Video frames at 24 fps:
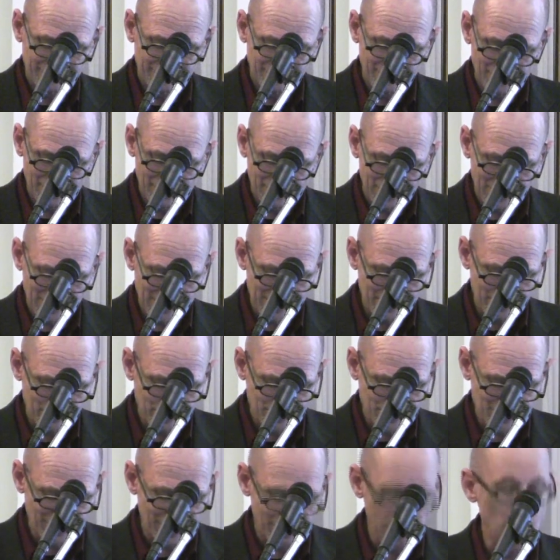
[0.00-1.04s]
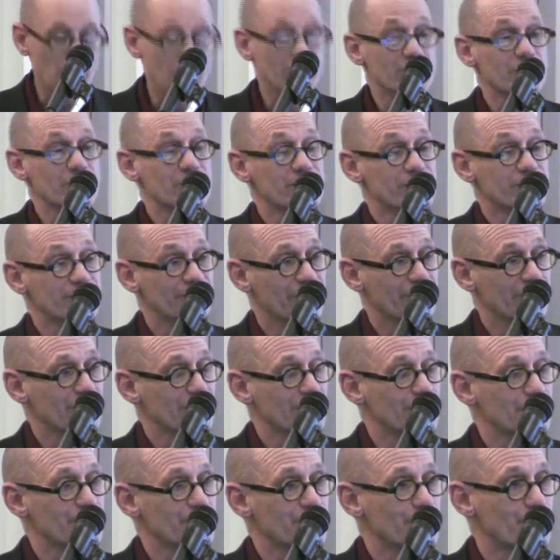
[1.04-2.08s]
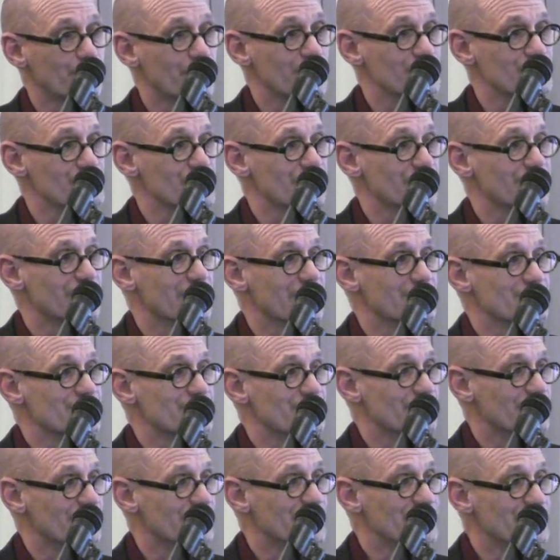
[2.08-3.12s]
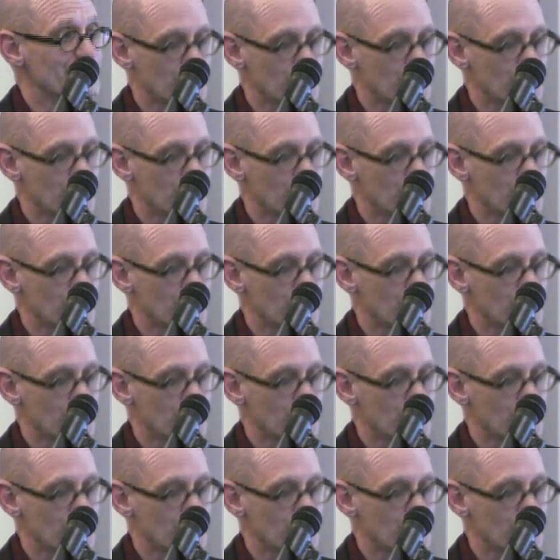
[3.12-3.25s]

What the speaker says: from the client was that they wanted to develop the project as an